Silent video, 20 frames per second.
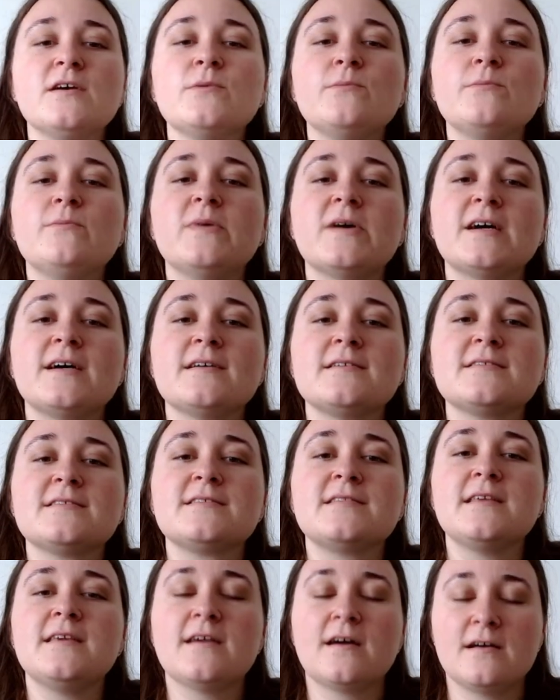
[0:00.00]
But
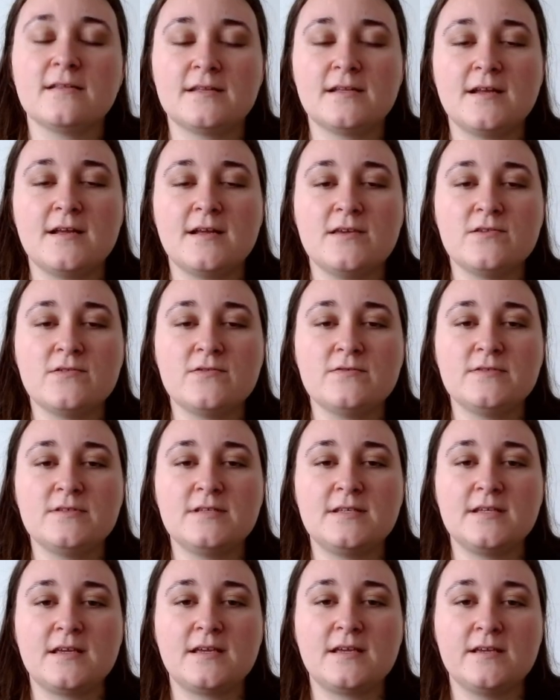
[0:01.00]
the yarn that I
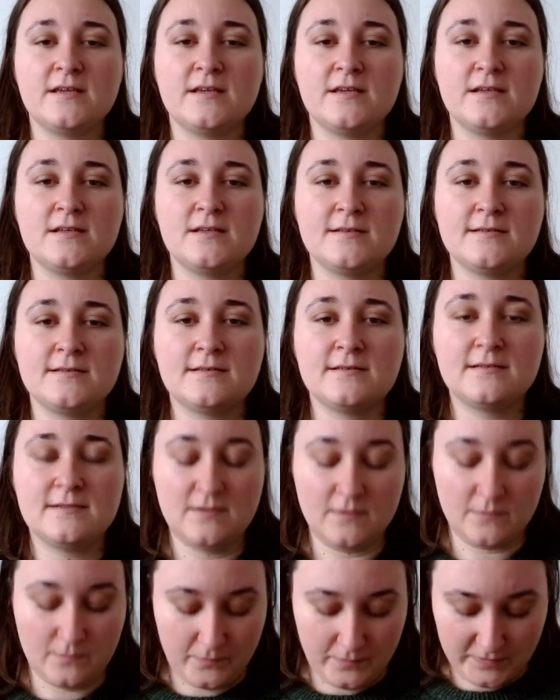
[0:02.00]
used
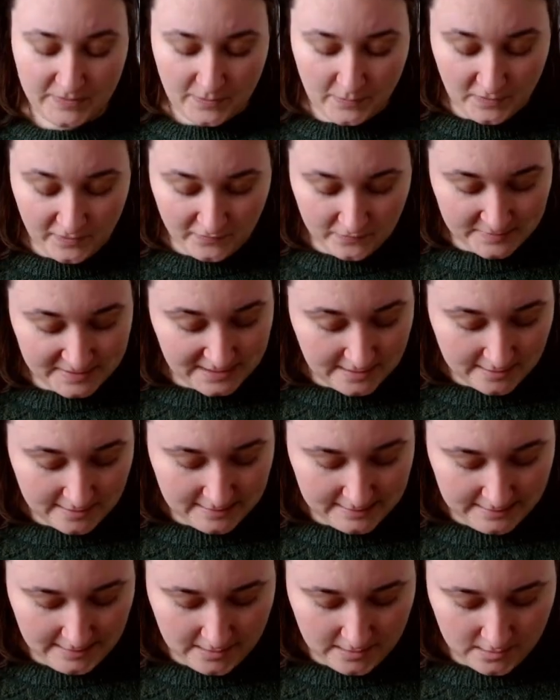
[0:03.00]
is, they're both from
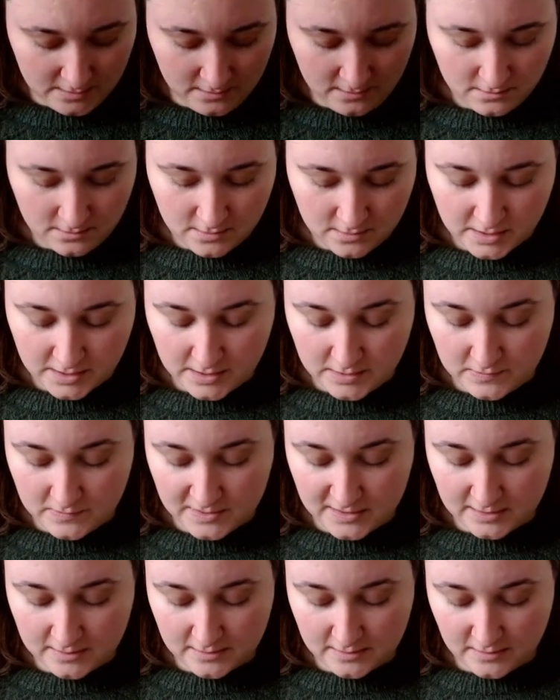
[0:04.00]
Sandnes Garn. I
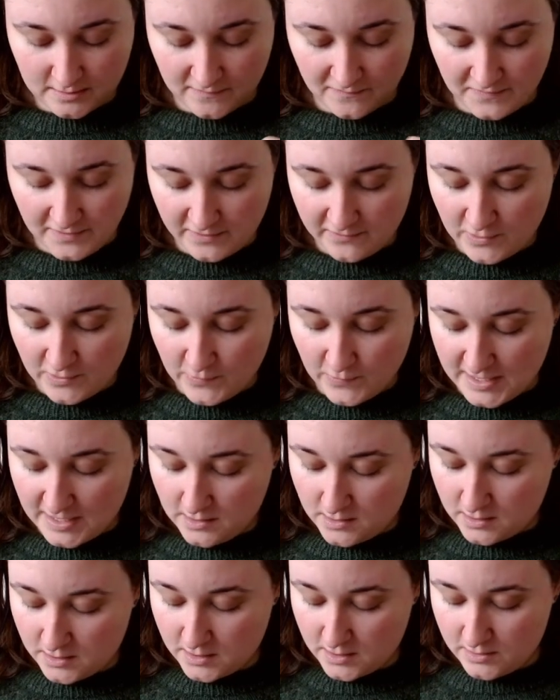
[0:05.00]
used, the fingering weight
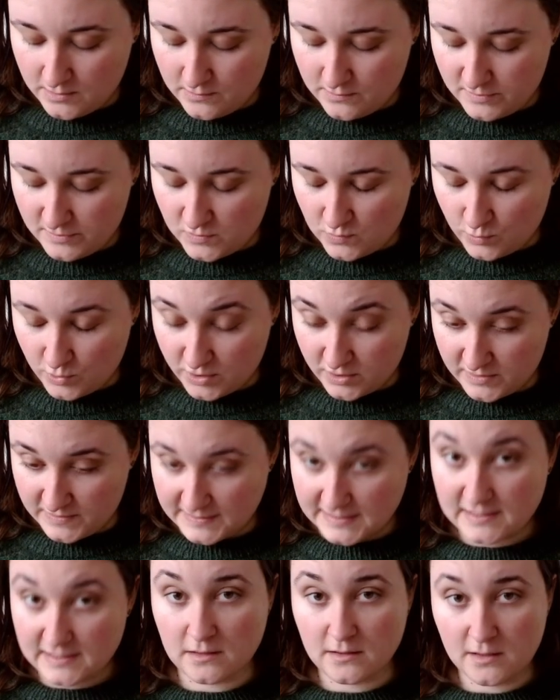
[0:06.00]
yarn I used was
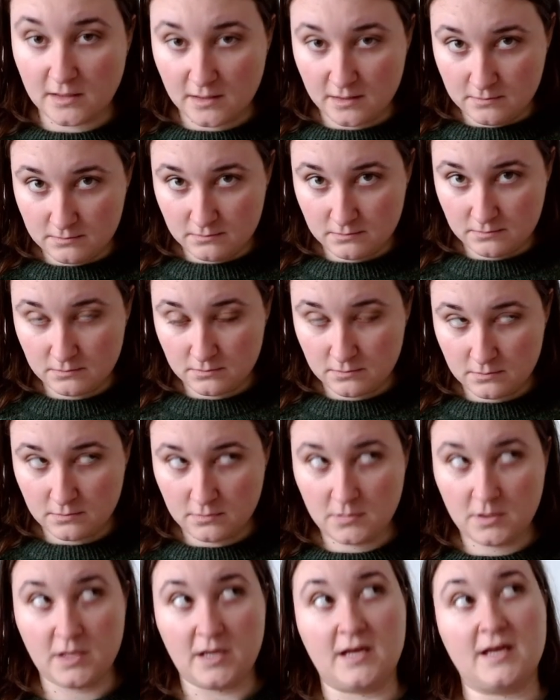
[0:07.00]
Sunday,
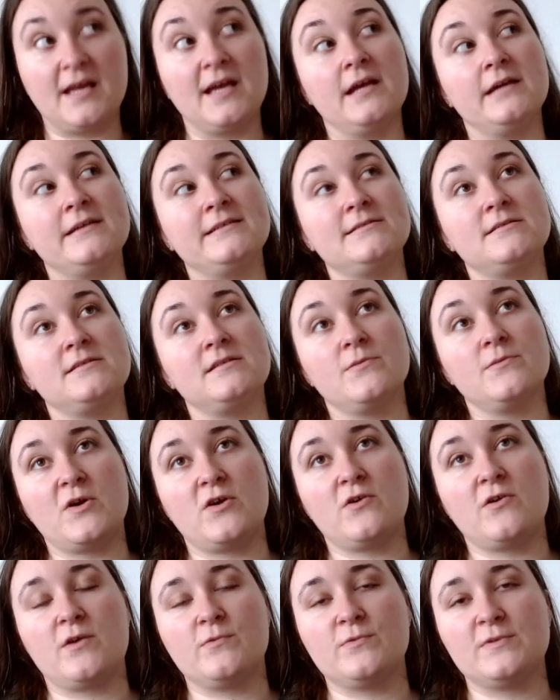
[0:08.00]
and the
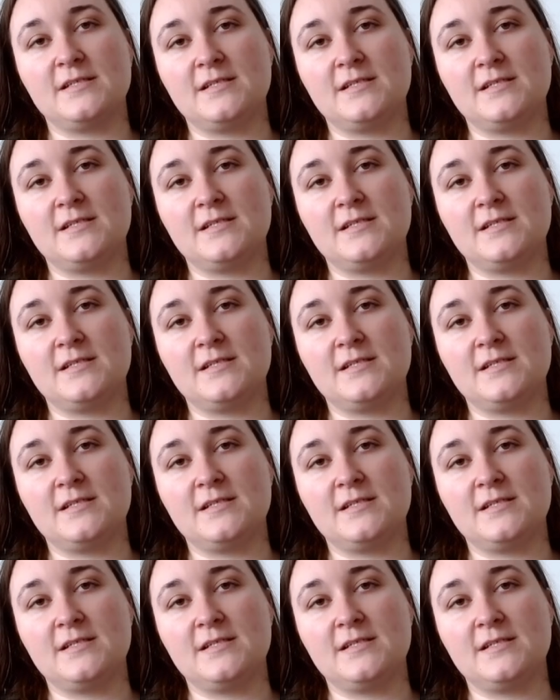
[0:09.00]
mohair was